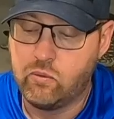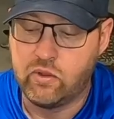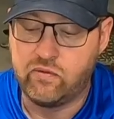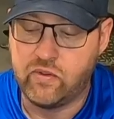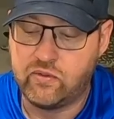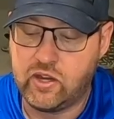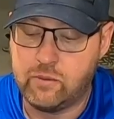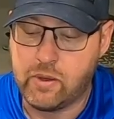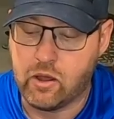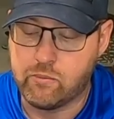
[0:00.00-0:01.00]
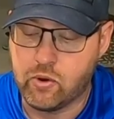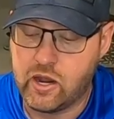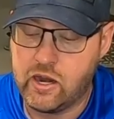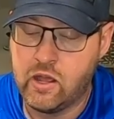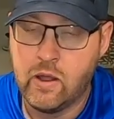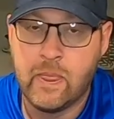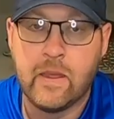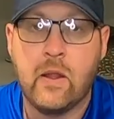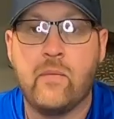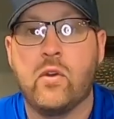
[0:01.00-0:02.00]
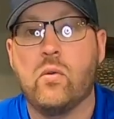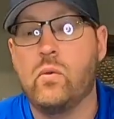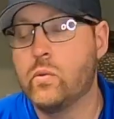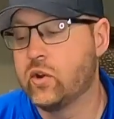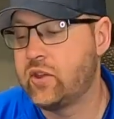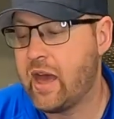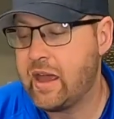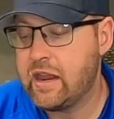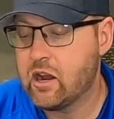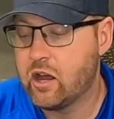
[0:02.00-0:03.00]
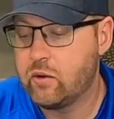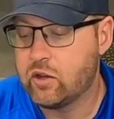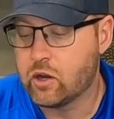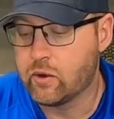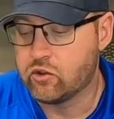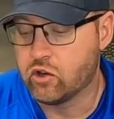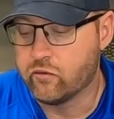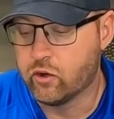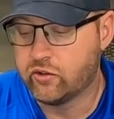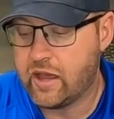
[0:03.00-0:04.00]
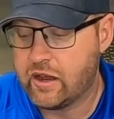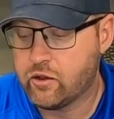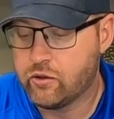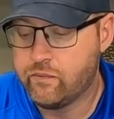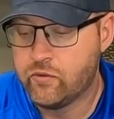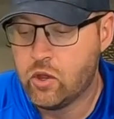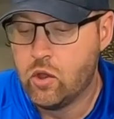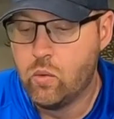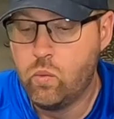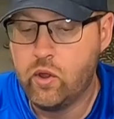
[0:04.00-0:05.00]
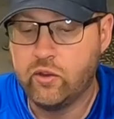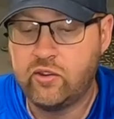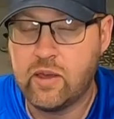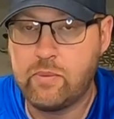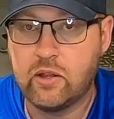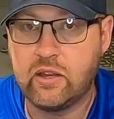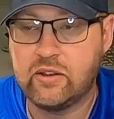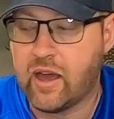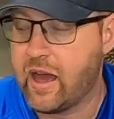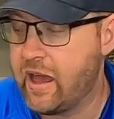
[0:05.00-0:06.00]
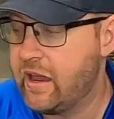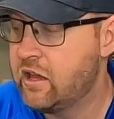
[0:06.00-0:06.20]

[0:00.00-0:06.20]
with 15-pound braid. When we're tying on, and we talk about terminal tackle, we'll typically tie